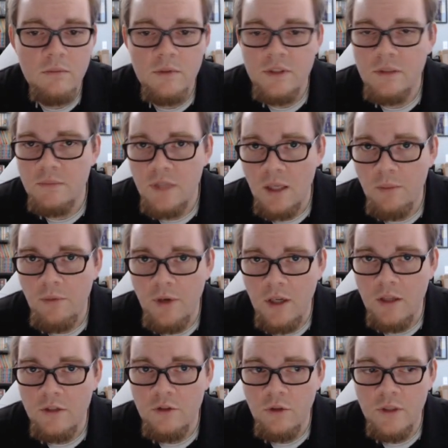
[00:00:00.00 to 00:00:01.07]
which seems like a
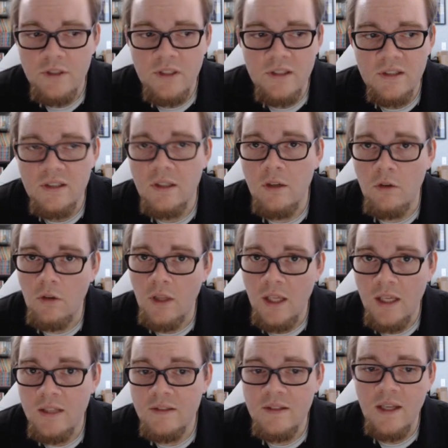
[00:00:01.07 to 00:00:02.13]
pretty good choice because it's
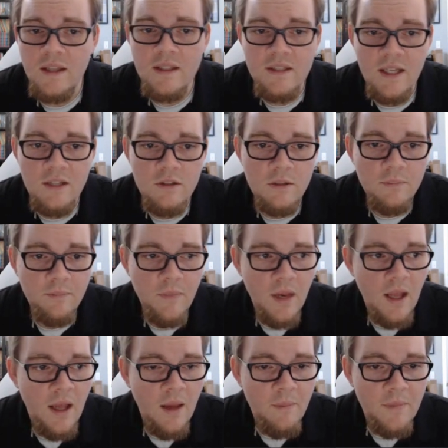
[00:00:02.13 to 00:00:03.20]
literally inside the tangent,
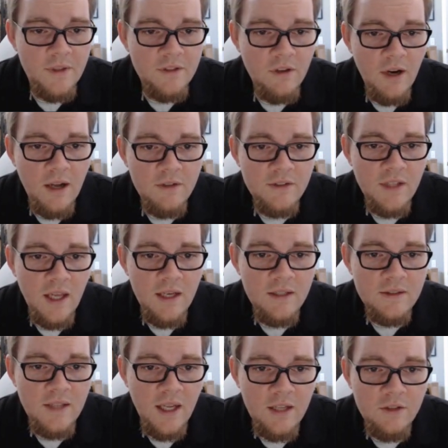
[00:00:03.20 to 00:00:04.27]
means our outside
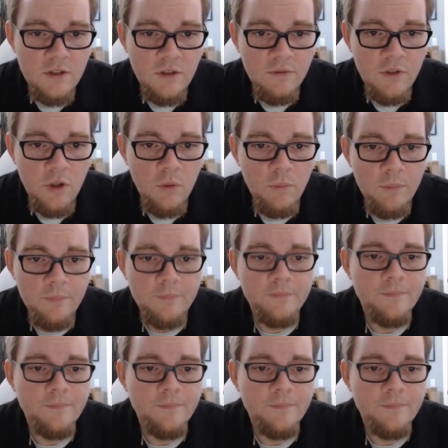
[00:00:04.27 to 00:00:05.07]
is tangent of u.